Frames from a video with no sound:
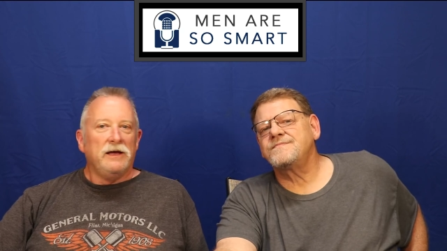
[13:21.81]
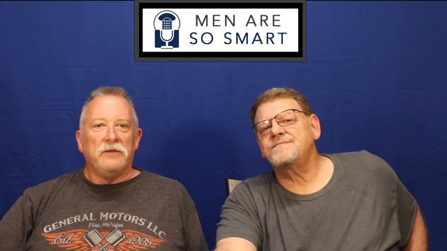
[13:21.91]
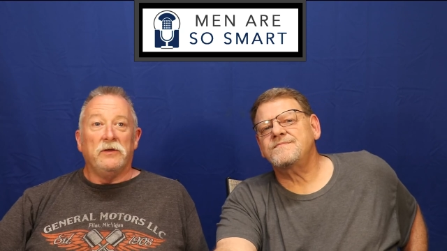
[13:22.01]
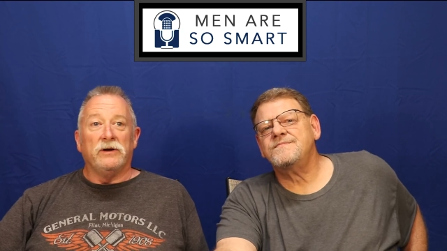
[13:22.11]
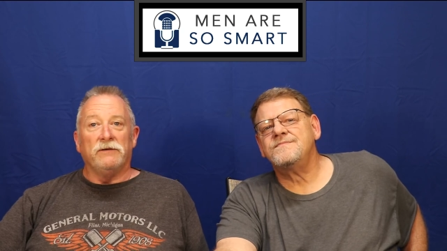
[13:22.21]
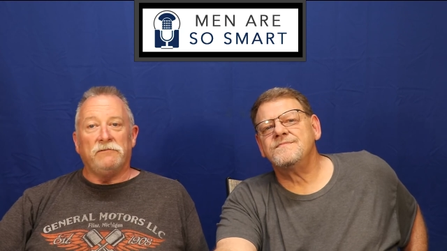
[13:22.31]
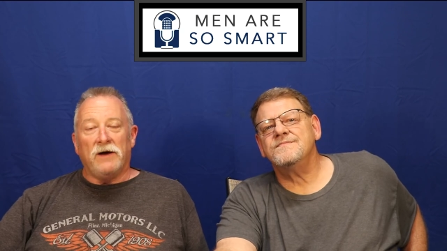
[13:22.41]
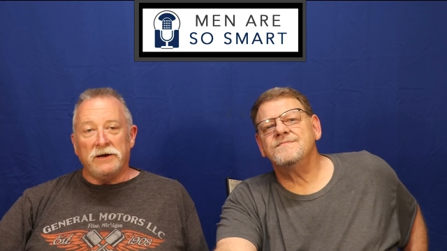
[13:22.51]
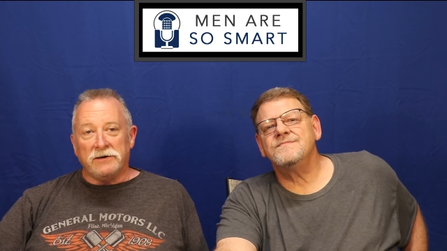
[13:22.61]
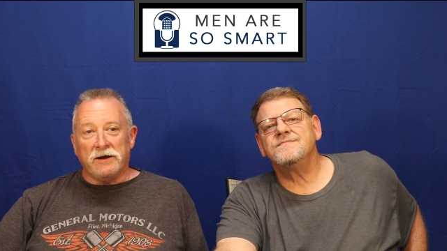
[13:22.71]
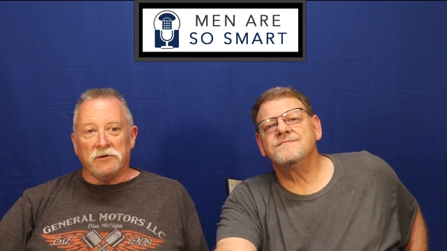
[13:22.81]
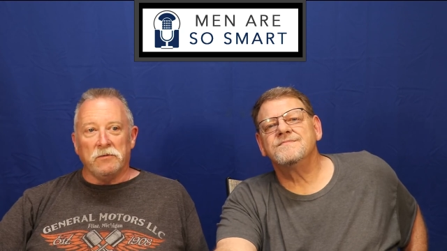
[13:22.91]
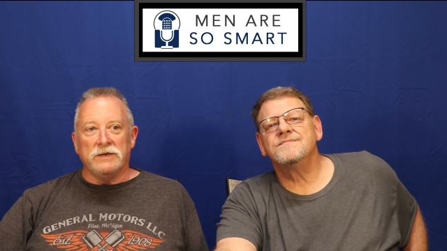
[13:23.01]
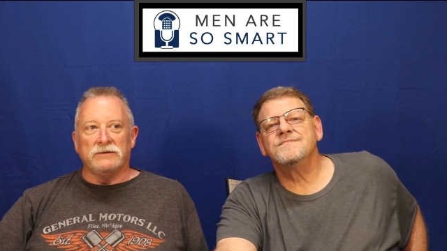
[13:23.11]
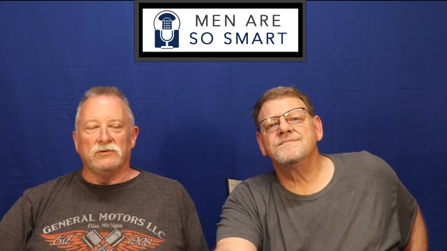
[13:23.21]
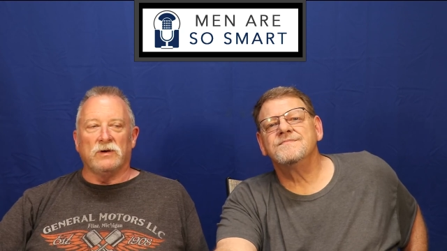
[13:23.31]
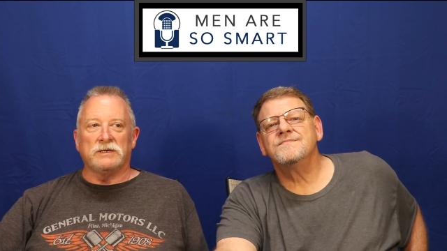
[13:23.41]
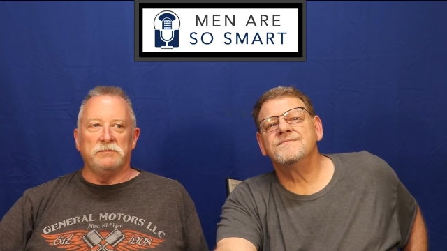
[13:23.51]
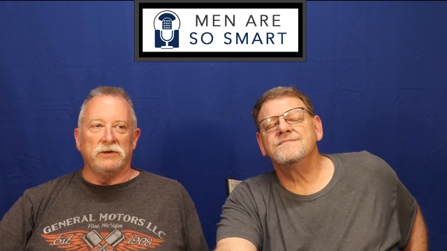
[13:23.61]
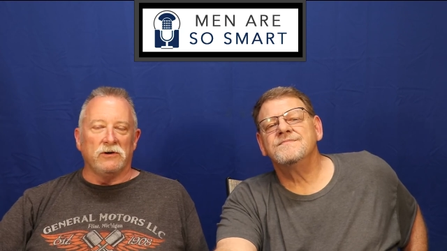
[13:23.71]
Speaker 1: They're going to find another reason.
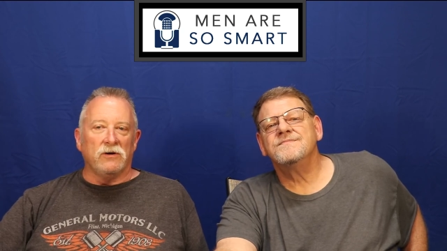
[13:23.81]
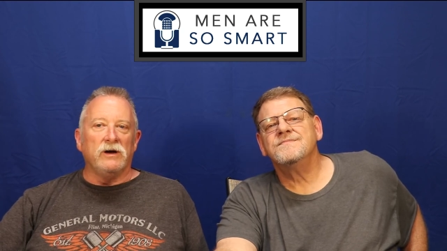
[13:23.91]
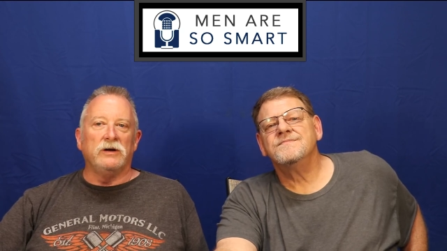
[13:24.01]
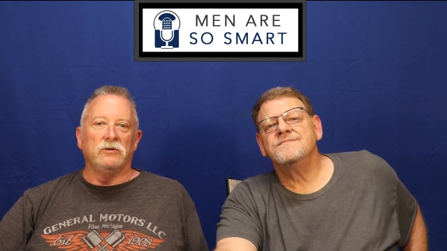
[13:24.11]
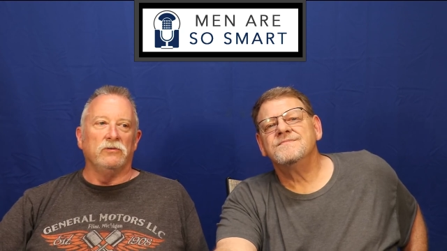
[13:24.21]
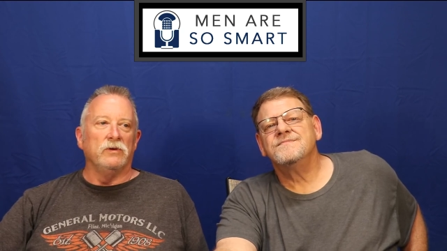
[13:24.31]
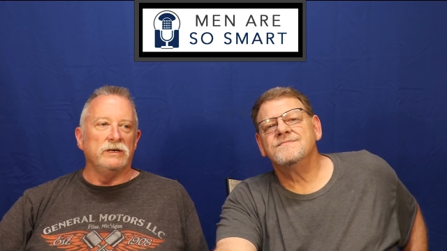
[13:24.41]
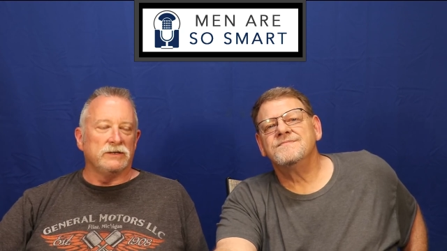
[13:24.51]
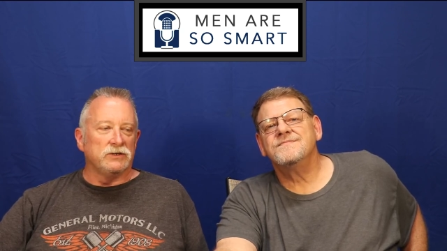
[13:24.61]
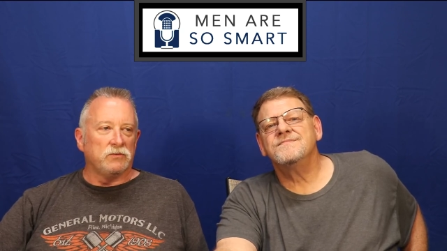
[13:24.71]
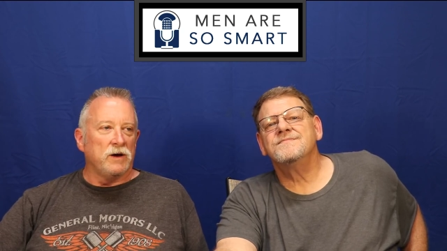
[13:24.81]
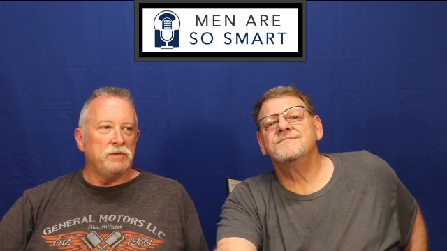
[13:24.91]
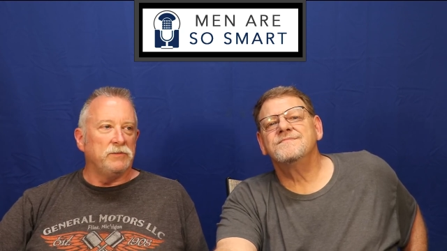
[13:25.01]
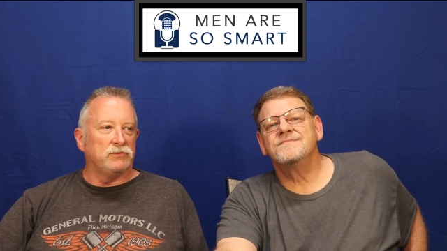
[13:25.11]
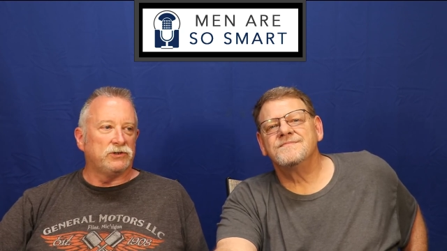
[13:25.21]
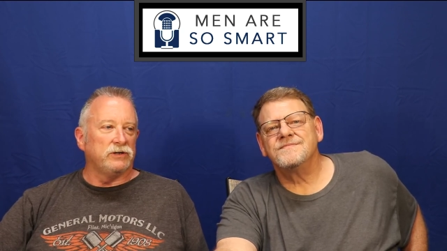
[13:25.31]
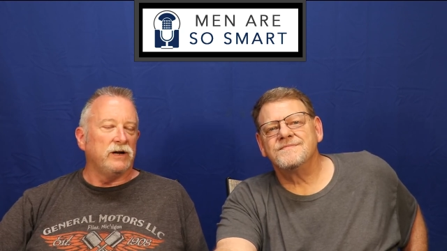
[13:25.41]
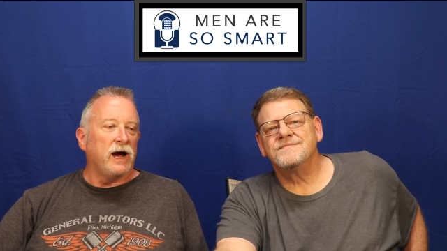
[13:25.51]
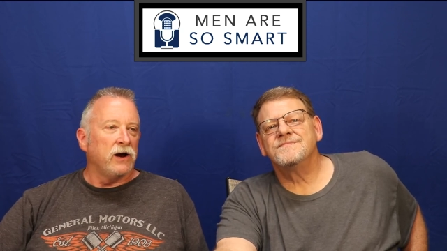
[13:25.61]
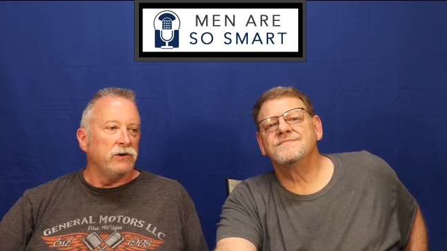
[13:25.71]
Trust me, there are 100 reasons why people shouldn't
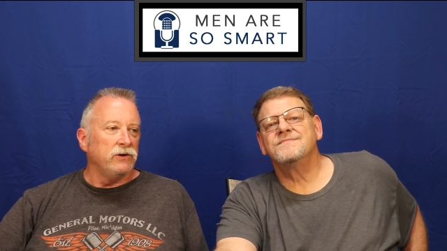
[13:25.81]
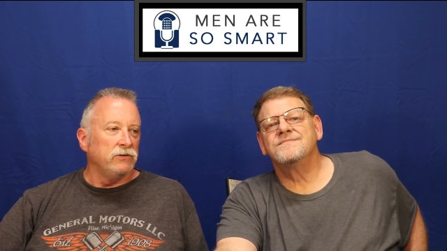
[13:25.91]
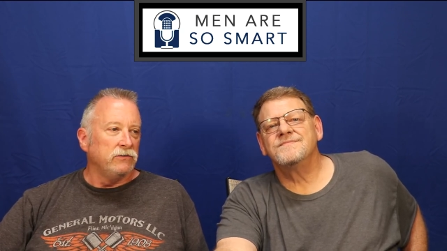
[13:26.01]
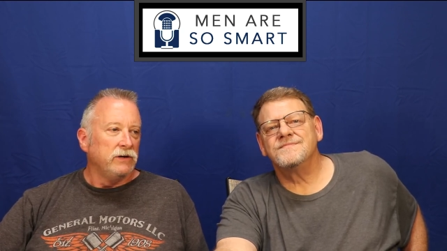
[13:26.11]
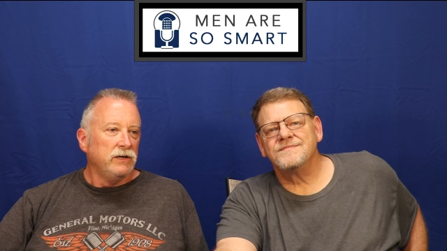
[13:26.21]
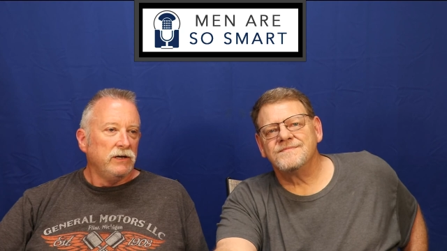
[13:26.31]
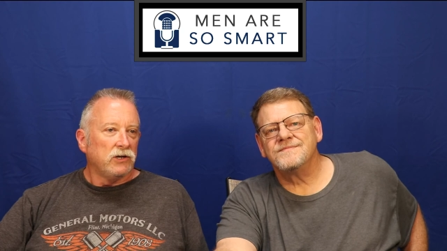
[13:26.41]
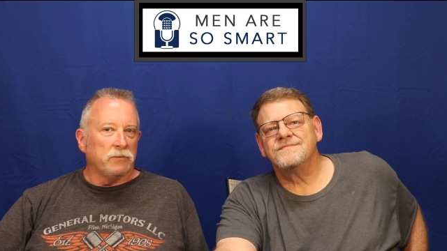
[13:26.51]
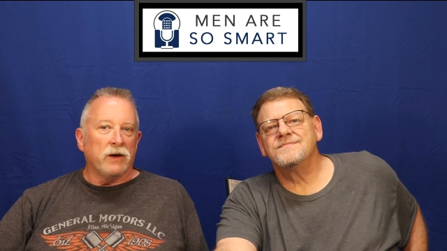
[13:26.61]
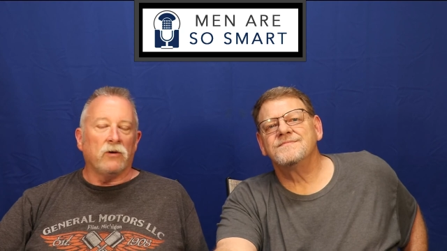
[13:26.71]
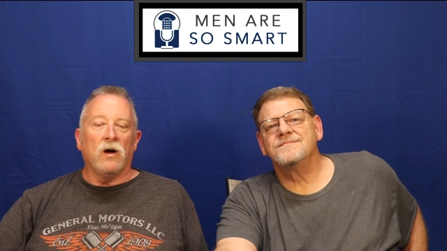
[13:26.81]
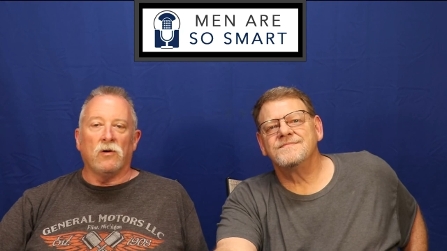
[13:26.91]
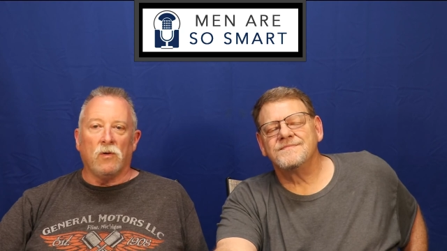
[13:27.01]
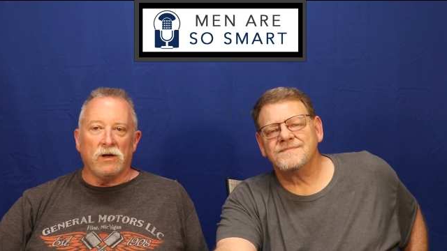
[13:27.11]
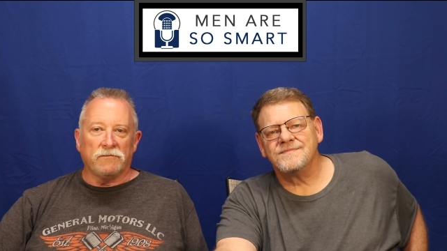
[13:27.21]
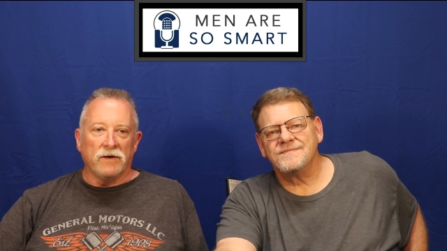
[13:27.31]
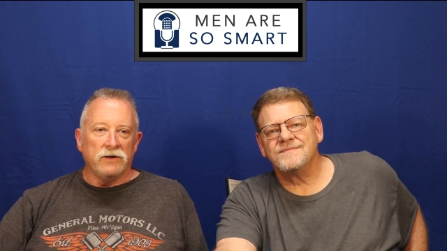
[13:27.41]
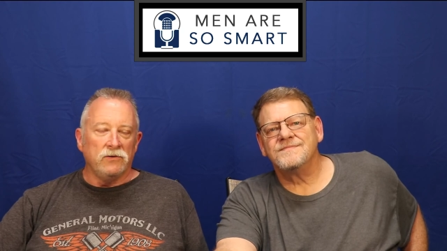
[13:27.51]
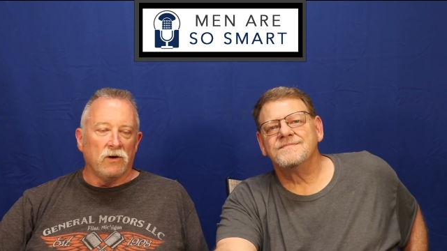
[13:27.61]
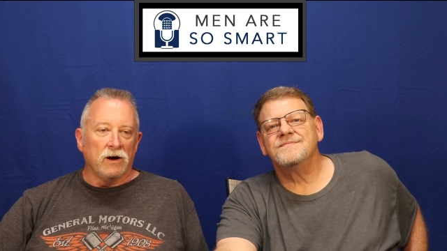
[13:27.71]
hire you, no matter how qualified
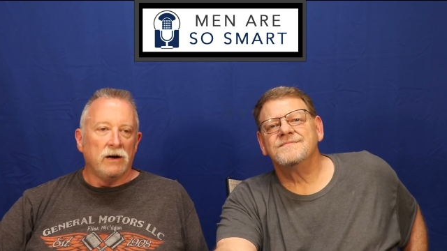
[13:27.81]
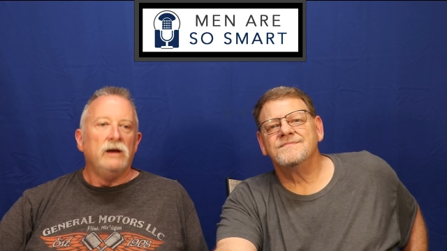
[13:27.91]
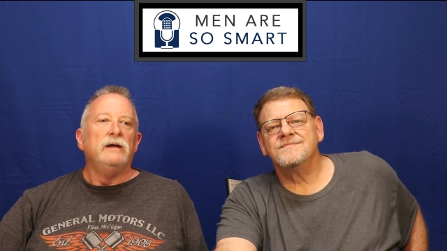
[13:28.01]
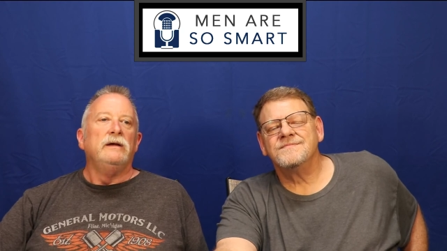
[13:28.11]
you are.